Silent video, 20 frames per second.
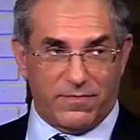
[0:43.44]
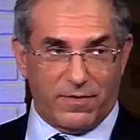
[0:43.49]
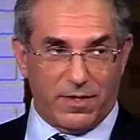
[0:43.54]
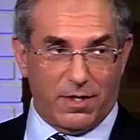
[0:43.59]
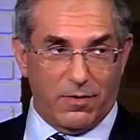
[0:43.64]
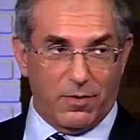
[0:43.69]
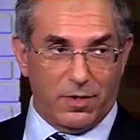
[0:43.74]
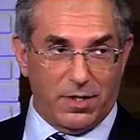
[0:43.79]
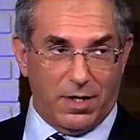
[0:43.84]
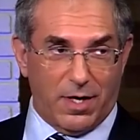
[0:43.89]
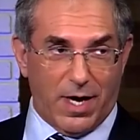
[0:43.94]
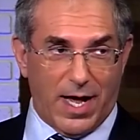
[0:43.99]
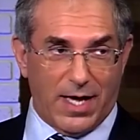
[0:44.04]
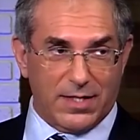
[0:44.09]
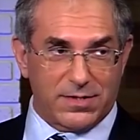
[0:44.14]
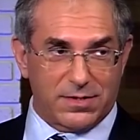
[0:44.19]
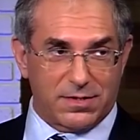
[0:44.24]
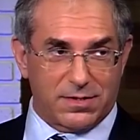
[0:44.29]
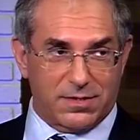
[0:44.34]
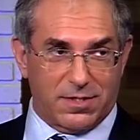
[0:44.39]
of all, the
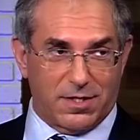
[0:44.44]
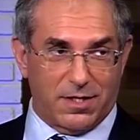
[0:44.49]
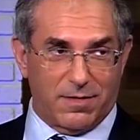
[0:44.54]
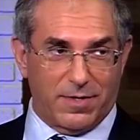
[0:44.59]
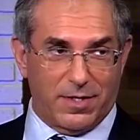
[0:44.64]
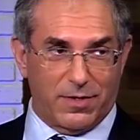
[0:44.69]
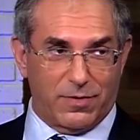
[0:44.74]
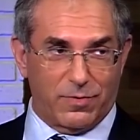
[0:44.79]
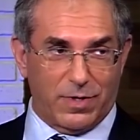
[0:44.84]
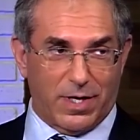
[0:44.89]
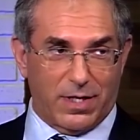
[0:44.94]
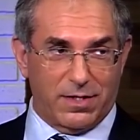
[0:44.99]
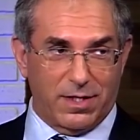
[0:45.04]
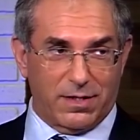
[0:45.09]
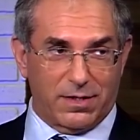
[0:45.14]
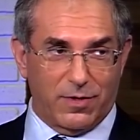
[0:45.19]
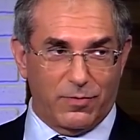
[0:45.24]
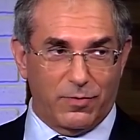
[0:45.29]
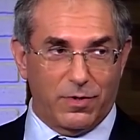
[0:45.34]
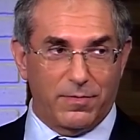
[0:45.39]
last term that I
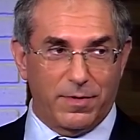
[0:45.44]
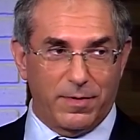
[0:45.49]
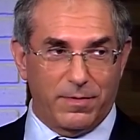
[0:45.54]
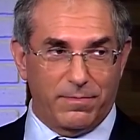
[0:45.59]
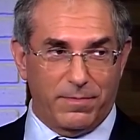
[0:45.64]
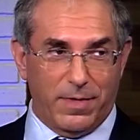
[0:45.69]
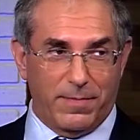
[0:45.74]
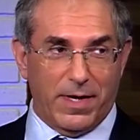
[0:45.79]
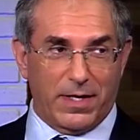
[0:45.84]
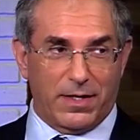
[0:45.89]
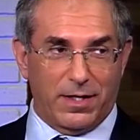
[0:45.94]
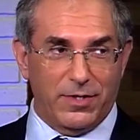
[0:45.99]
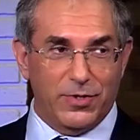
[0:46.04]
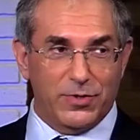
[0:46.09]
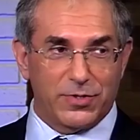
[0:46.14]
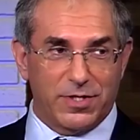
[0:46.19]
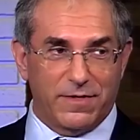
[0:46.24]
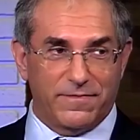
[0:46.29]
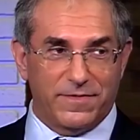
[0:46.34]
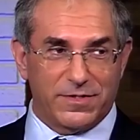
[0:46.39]
think that we'll be making
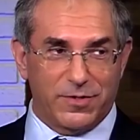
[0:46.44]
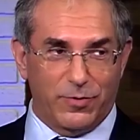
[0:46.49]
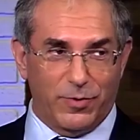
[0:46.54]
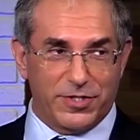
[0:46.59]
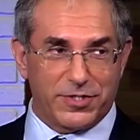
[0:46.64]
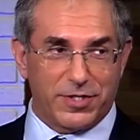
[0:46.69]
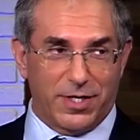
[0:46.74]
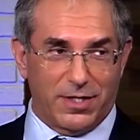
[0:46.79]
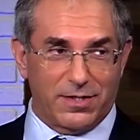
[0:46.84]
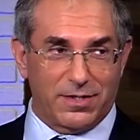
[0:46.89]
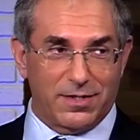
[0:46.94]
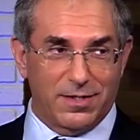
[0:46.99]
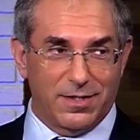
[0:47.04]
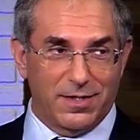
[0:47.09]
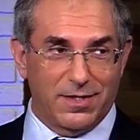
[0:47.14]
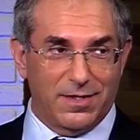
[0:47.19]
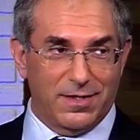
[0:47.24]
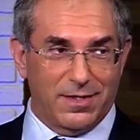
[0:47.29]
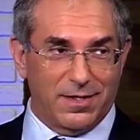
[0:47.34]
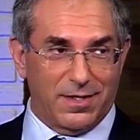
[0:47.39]
use of is a witch hunt.
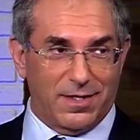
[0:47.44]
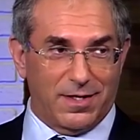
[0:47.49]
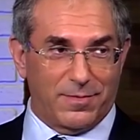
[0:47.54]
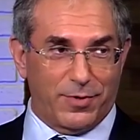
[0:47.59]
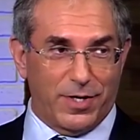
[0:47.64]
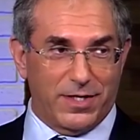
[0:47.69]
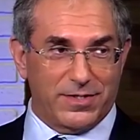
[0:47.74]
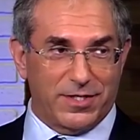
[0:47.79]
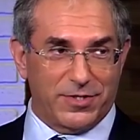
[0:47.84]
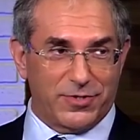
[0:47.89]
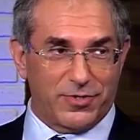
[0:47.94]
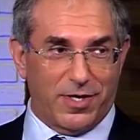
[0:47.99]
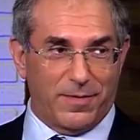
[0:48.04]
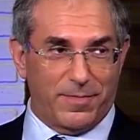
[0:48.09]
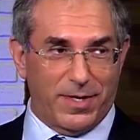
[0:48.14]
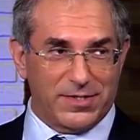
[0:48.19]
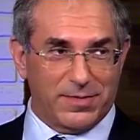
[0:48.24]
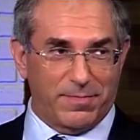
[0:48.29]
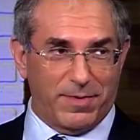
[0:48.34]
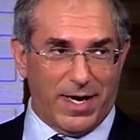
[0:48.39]
President Trump
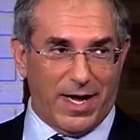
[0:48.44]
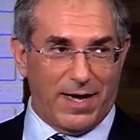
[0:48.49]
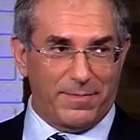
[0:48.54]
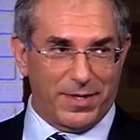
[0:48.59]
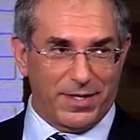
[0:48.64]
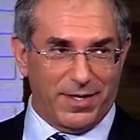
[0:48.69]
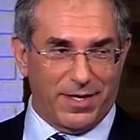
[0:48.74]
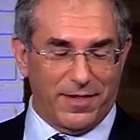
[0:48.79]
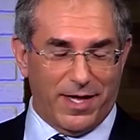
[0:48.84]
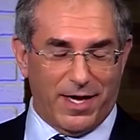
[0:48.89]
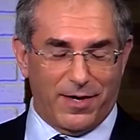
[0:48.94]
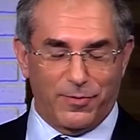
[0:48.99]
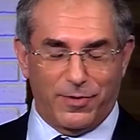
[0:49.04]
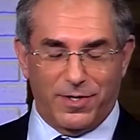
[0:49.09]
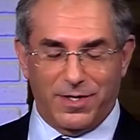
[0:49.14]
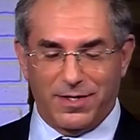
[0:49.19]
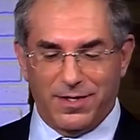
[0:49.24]
has a monopoly on that one.